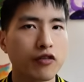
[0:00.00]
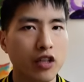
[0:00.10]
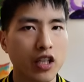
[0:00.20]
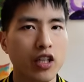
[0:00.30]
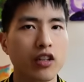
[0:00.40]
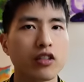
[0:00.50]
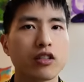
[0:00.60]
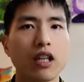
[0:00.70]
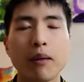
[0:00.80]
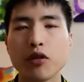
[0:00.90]
for our
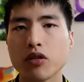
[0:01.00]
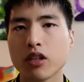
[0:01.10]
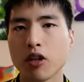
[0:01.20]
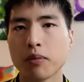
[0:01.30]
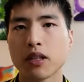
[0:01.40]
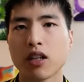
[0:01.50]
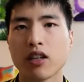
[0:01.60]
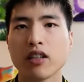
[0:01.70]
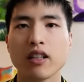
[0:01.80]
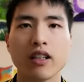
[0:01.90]
character, I'm using OpenArt.